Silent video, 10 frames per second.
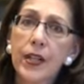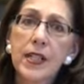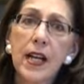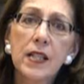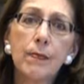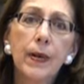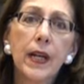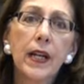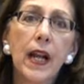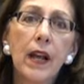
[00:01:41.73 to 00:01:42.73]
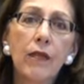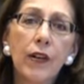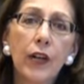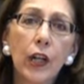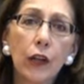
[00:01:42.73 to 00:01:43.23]
This has been a
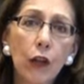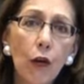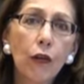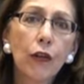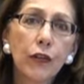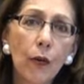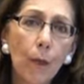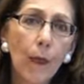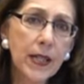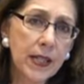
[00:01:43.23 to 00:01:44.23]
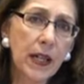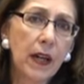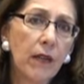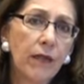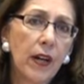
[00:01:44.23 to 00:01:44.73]
very local, domestic
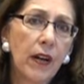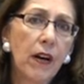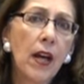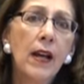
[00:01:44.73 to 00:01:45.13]
affair.